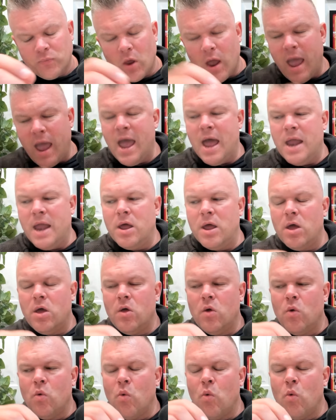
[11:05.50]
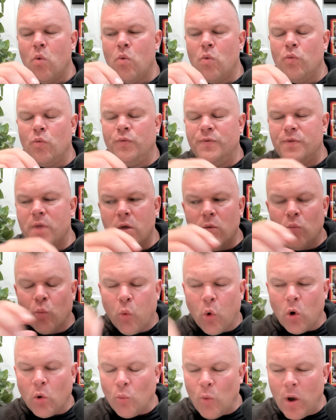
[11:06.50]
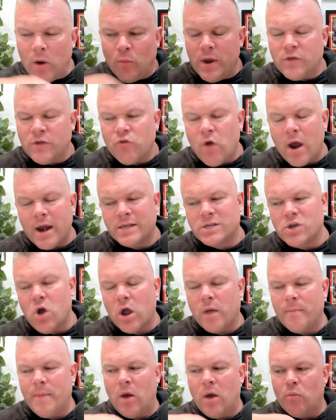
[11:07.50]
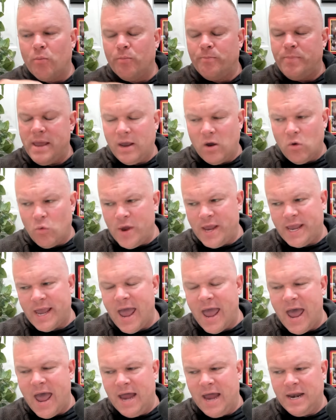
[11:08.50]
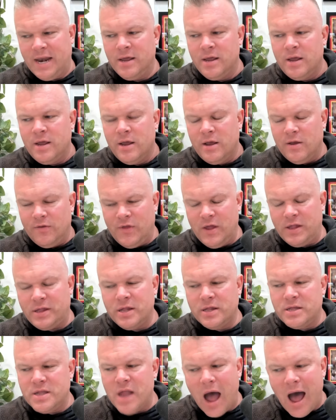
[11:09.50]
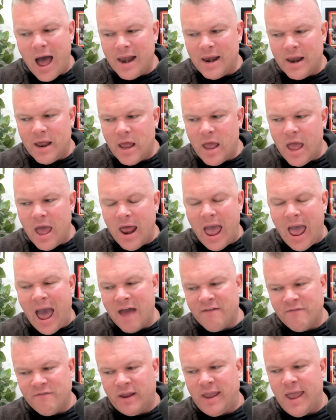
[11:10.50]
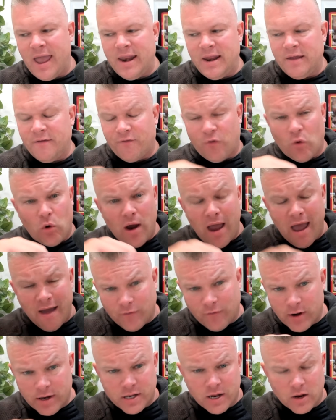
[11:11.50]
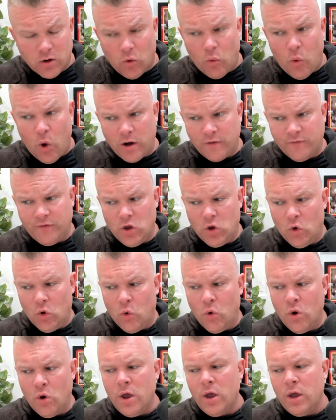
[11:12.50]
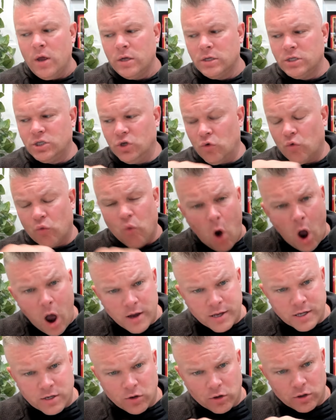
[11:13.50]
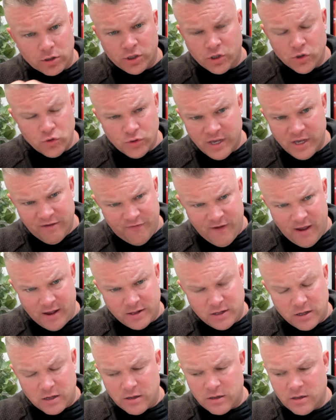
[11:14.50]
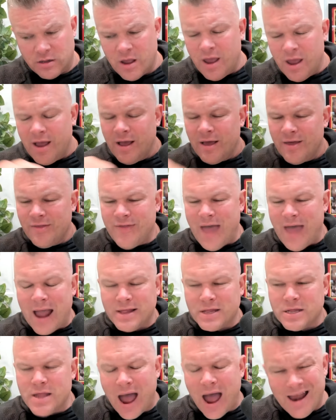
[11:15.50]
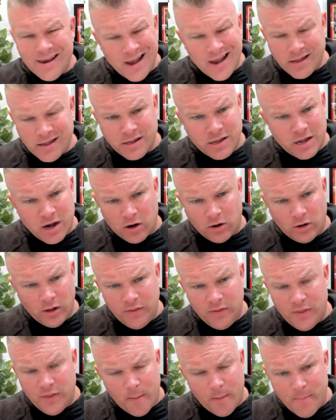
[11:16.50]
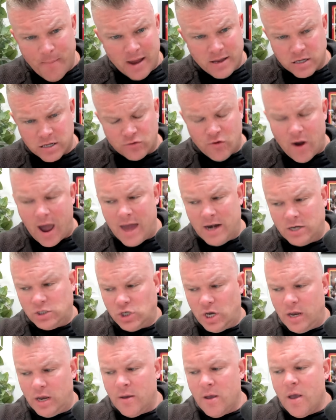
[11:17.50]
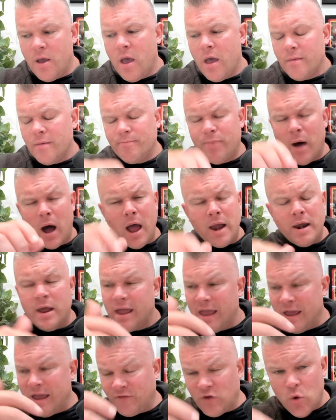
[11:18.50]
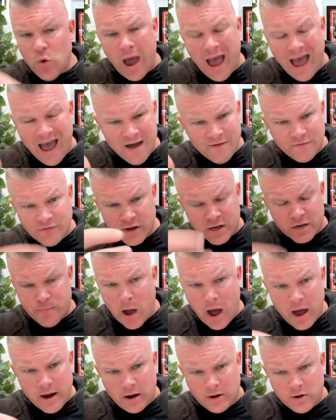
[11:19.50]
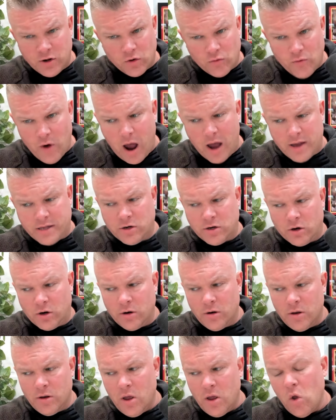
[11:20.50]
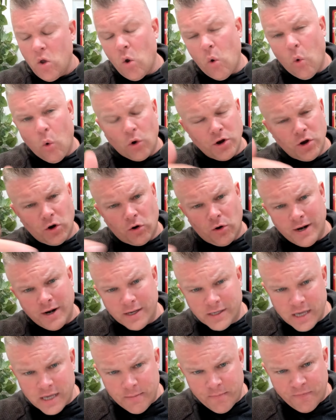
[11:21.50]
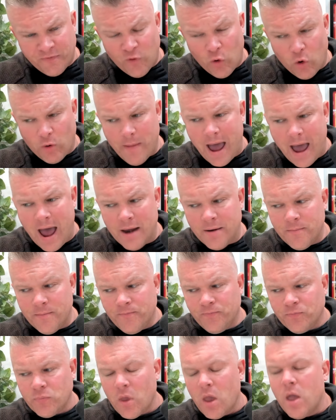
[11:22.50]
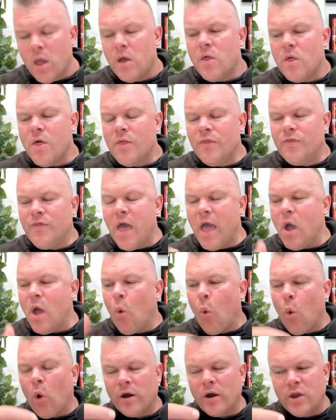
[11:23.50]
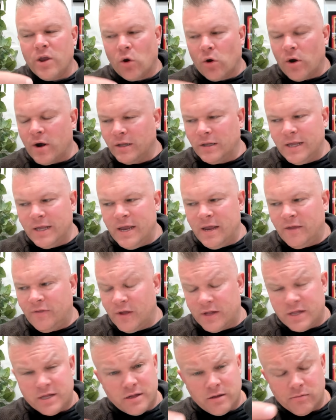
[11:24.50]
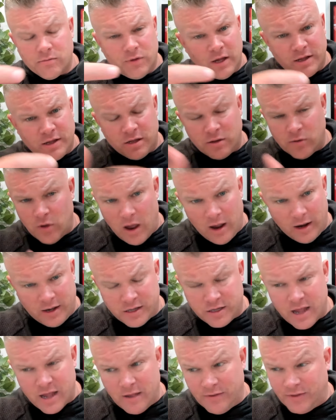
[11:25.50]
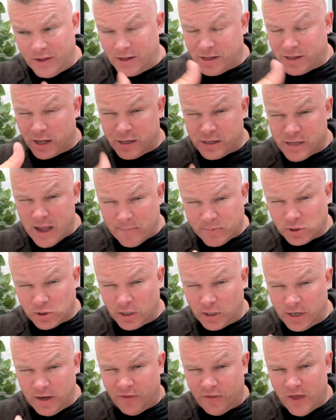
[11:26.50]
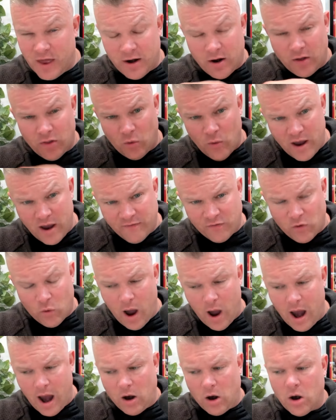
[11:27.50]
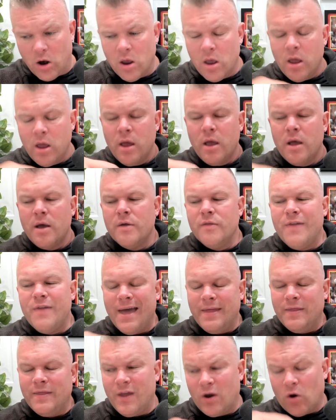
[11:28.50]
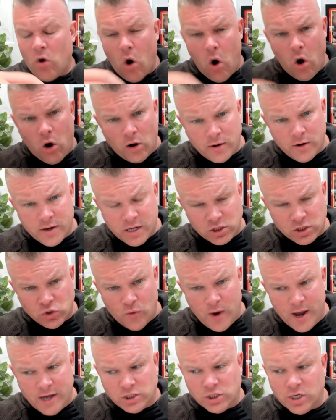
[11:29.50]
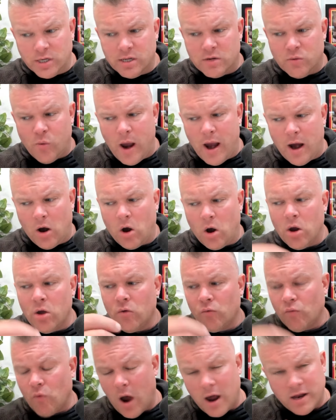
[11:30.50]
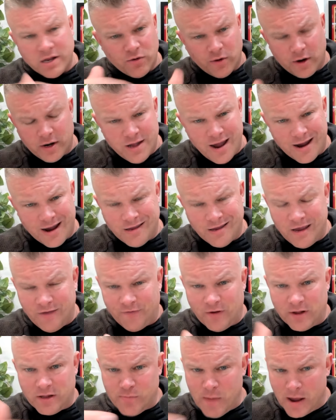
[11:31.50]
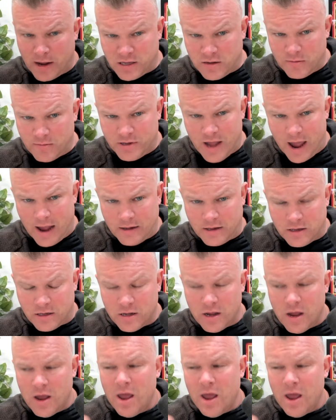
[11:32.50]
And when we try to talk about being a week ahead, this is not advocating for every single one of you to roster two defenses. That's not necessarily the best strategy. But if you have the spot on your roster, or you're in a deep format, or you're in a league that's exceptionally thin on the waiver wire, then there are situations where rostering a second defense makes some sense.